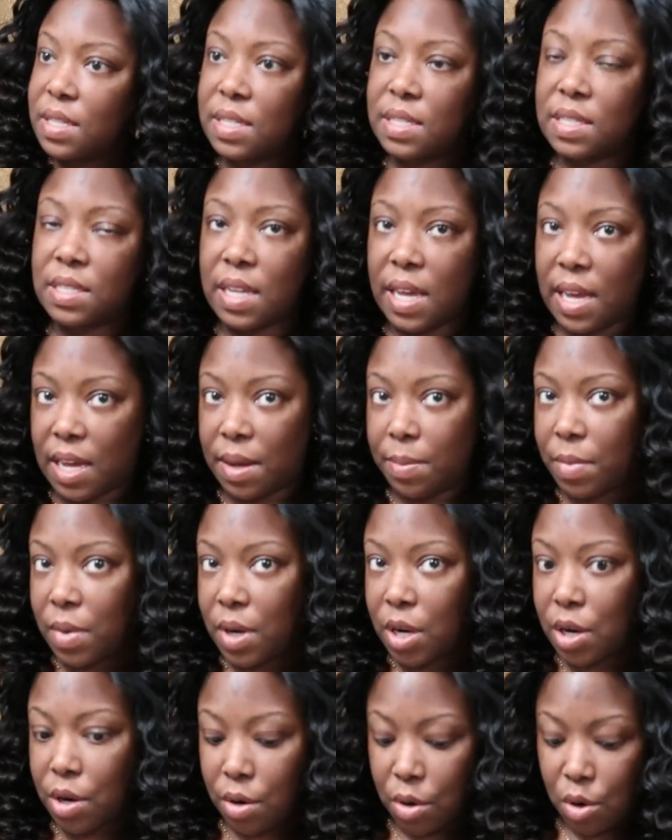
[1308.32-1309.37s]
the
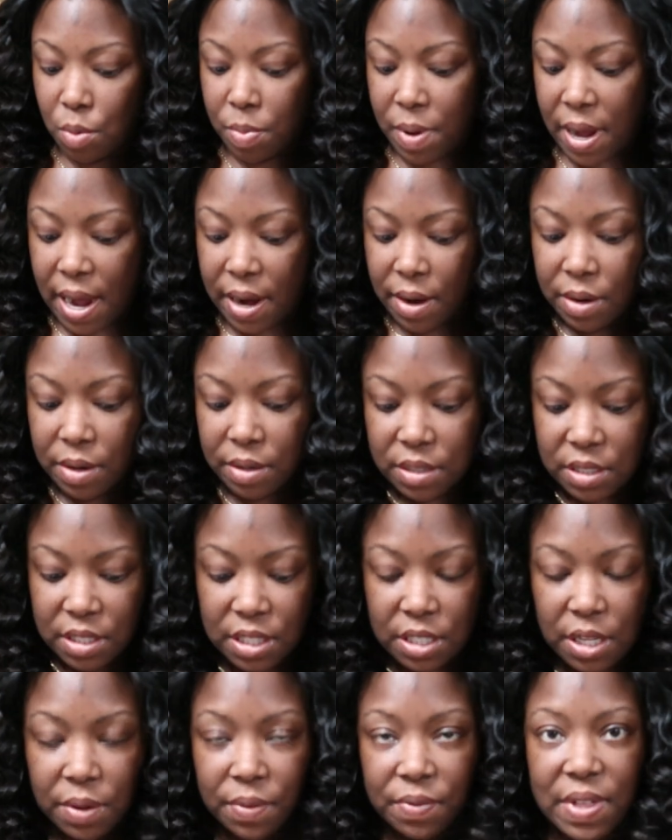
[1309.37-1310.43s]
same curl pattern
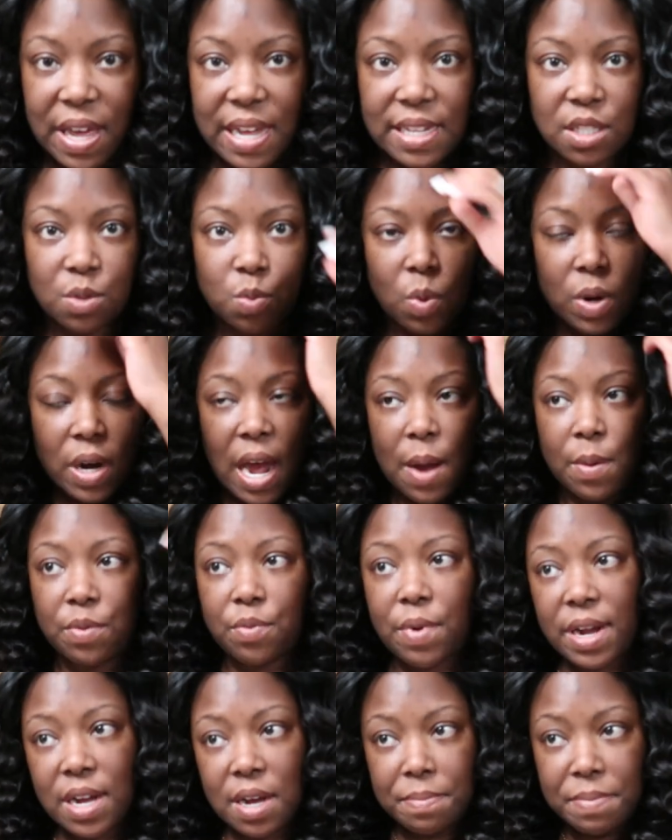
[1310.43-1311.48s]
so that's what I would
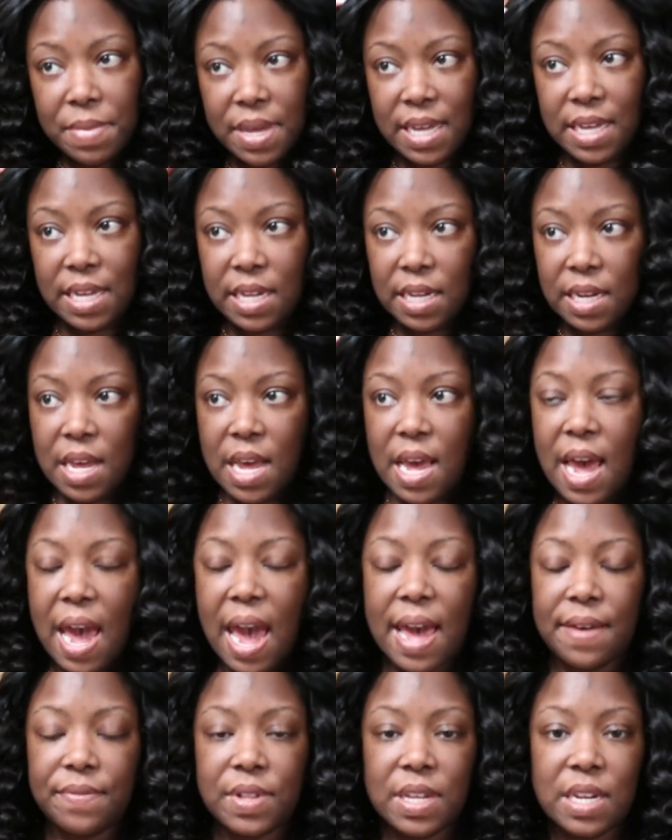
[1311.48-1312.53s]
recommend
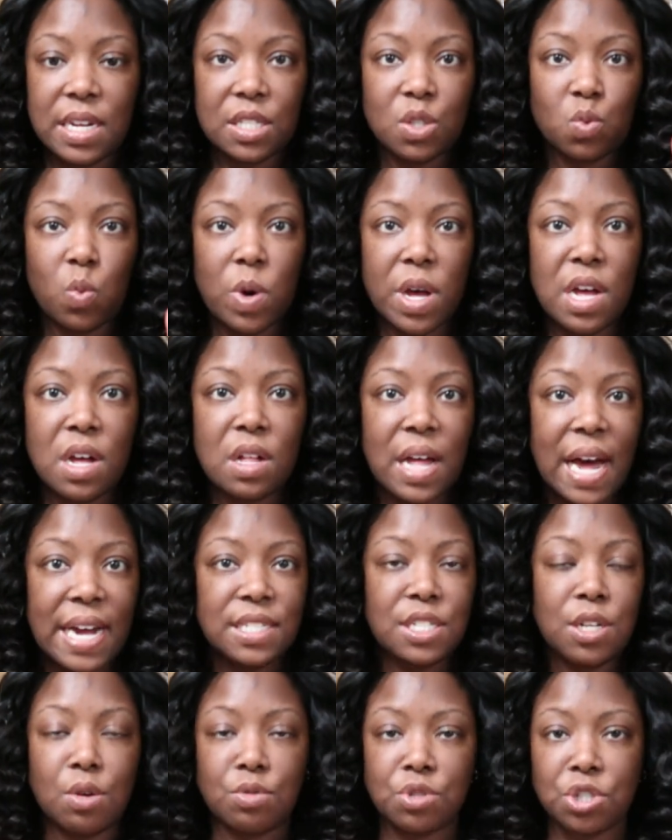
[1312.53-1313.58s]
and then as well
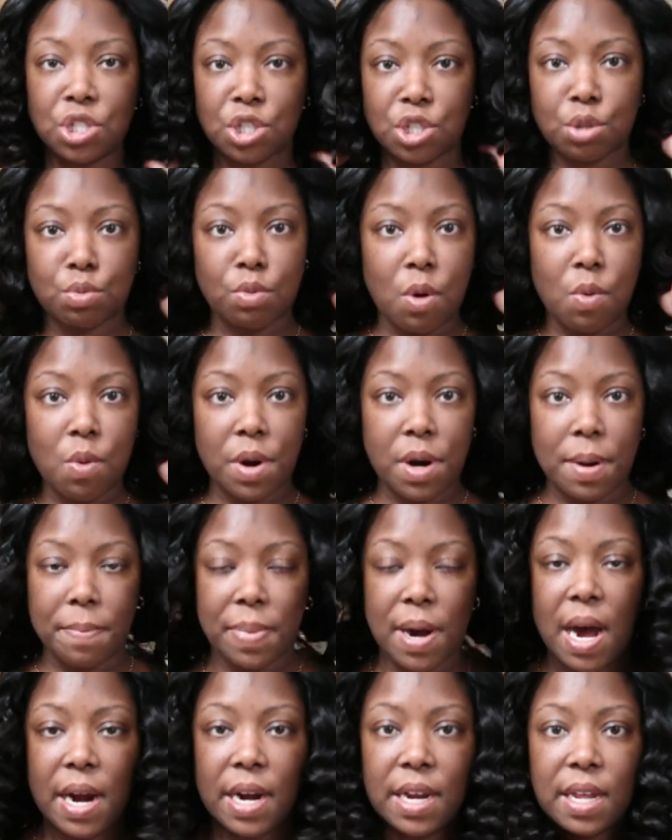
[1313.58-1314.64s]
I don't just throw on a
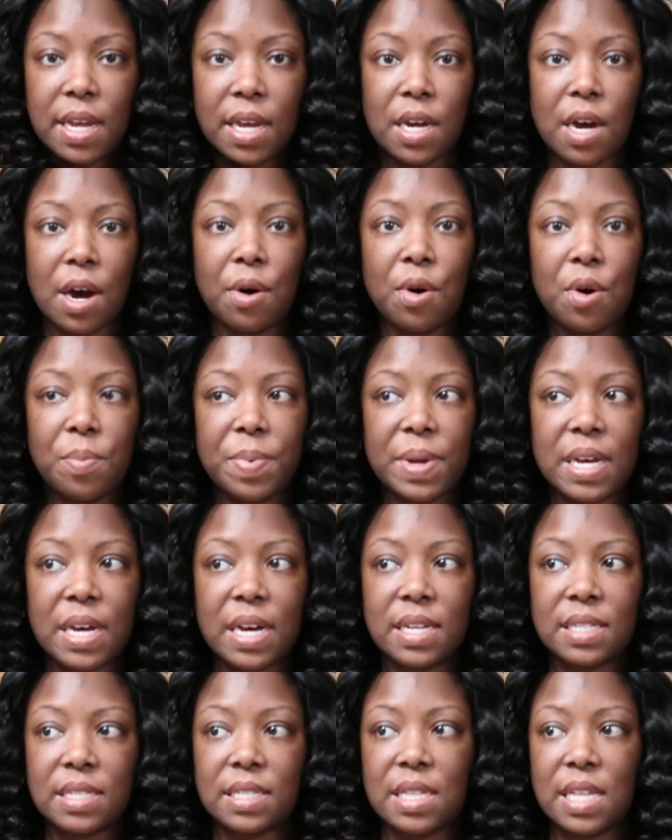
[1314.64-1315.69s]
bonnet and go
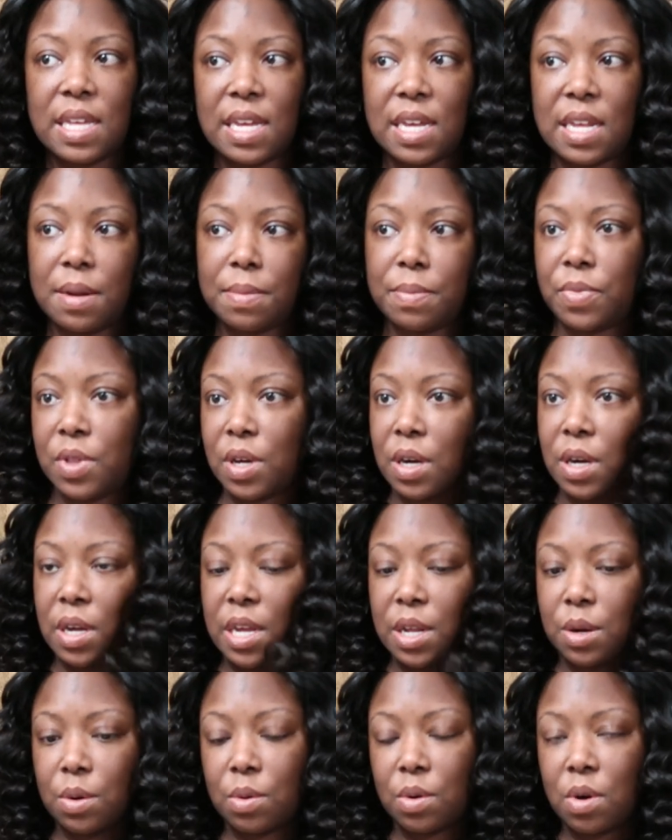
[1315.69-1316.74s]
because then the,
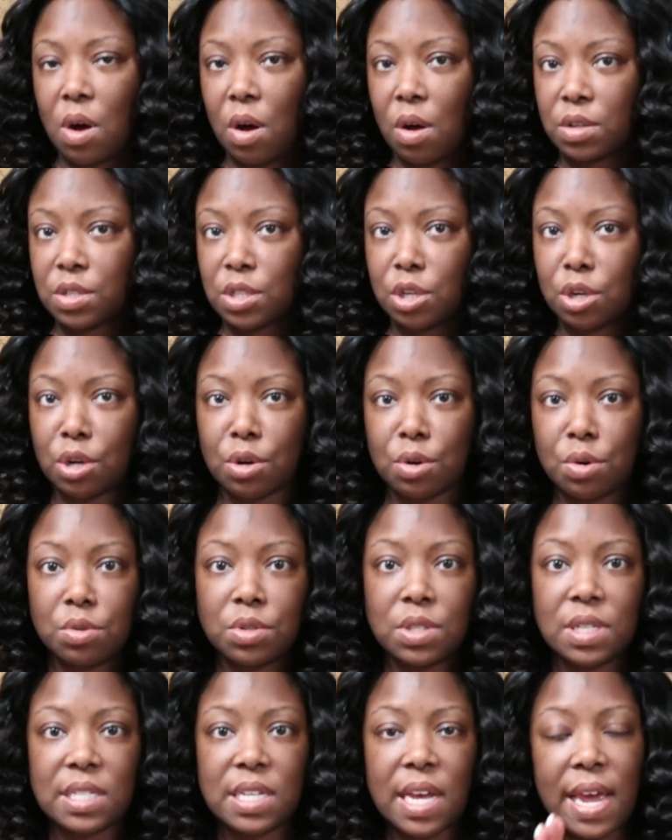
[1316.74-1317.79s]
it'll cause the
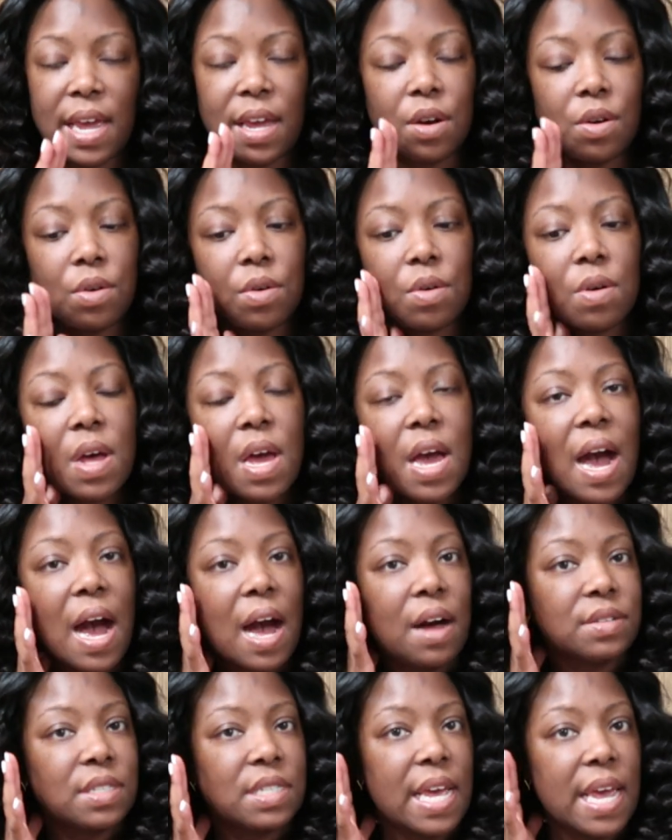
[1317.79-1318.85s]
curls to tangle
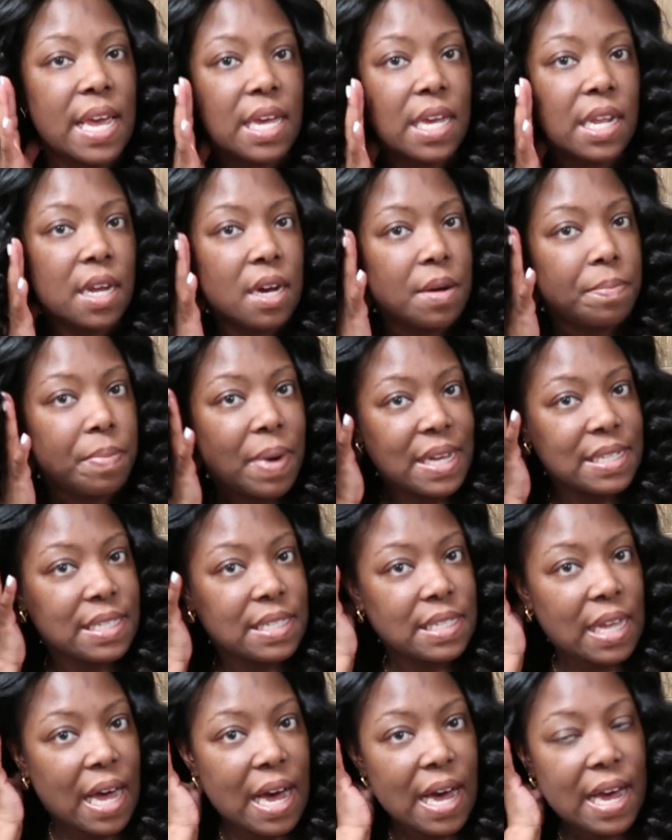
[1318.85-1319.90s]
I'll take it up by
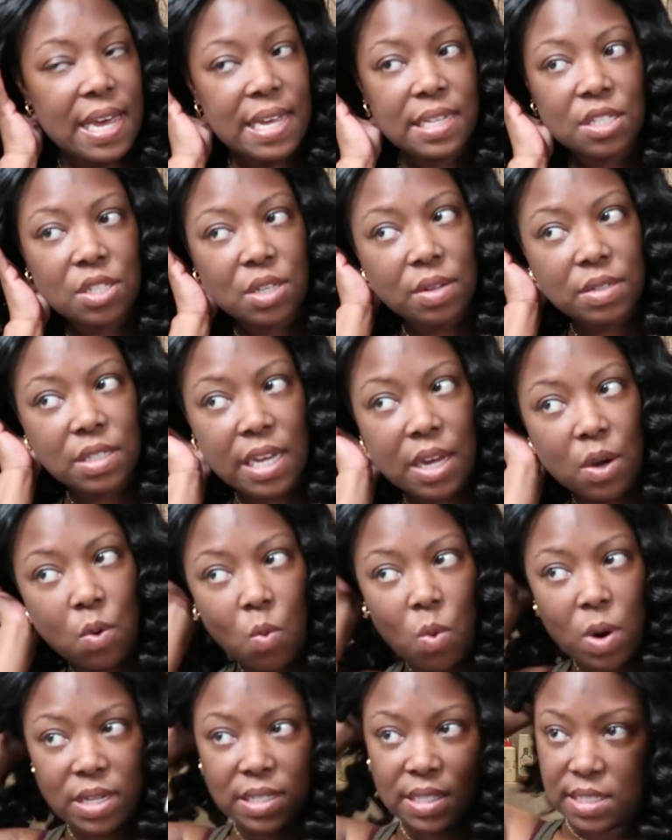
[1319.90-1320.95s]
side so I'll take
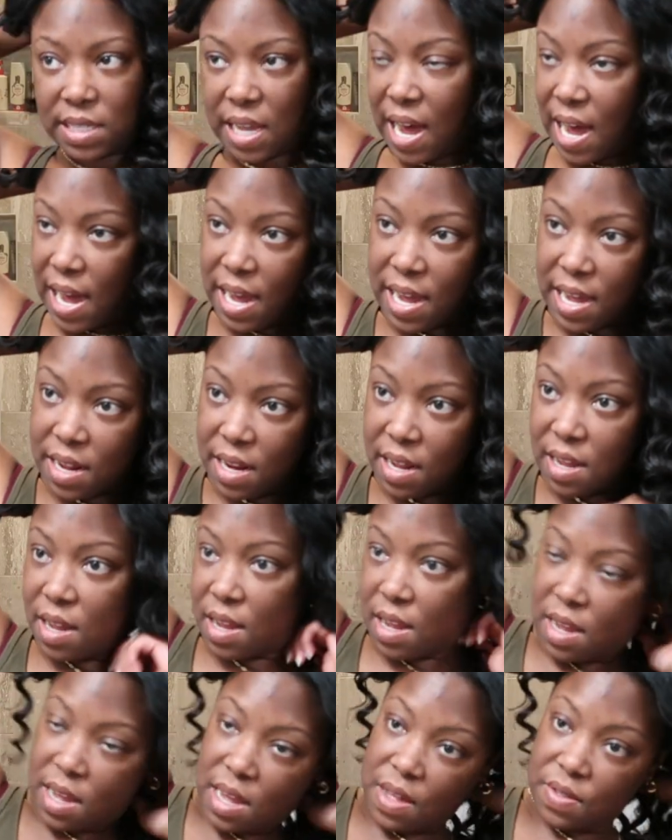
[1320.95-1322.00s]
one side
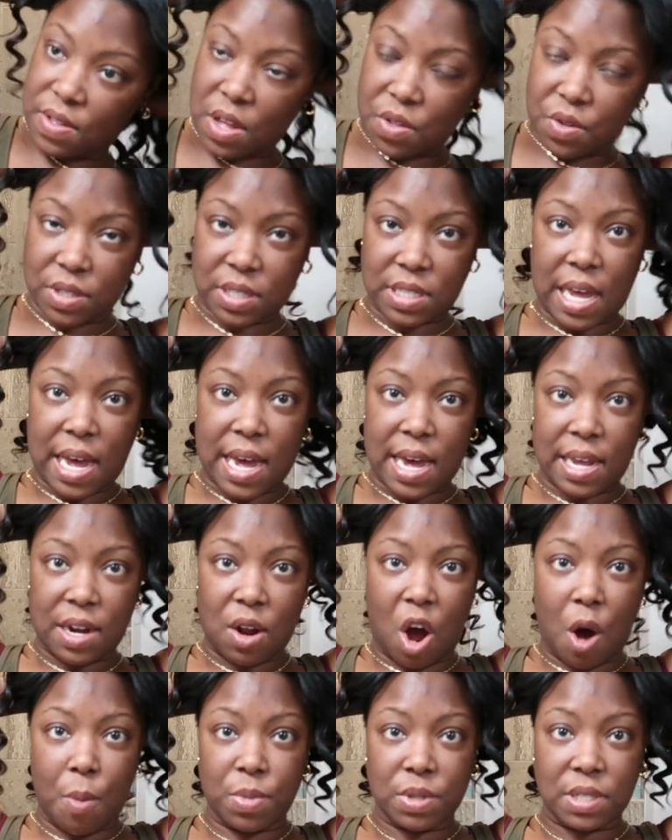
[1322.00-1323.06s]
and the other side
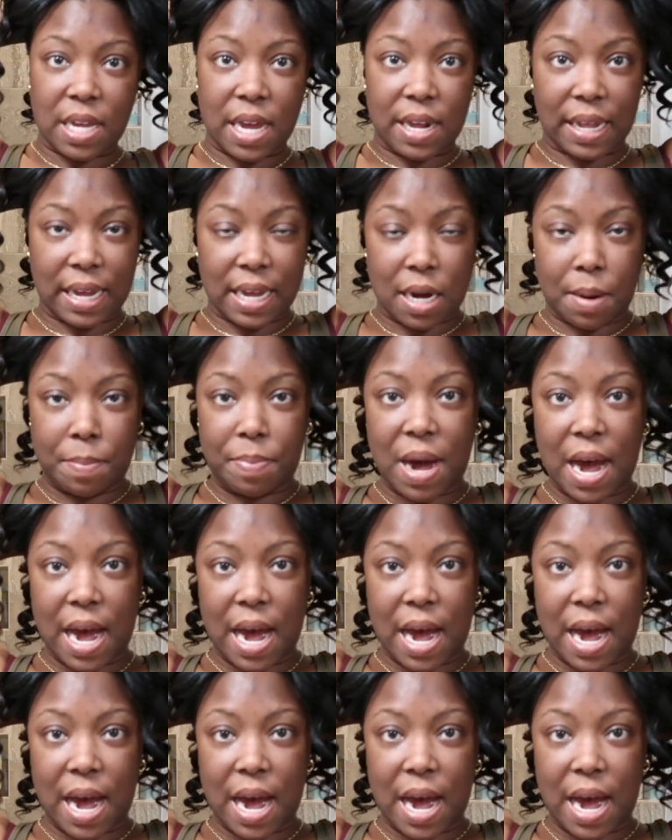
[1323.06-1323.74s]
almost kind of like in a